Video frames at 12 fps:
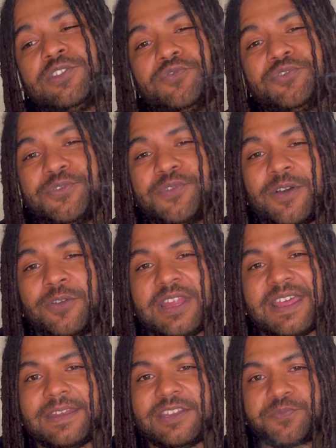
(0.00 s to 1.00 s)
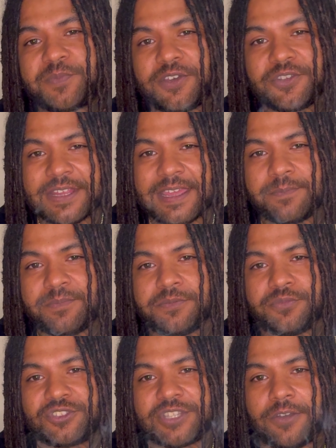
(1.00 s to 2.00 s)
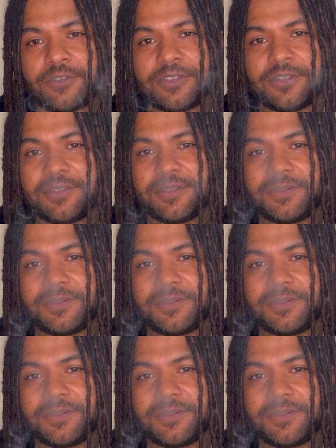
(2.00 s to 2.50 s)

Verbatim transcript: you do online is supposed to have people talking.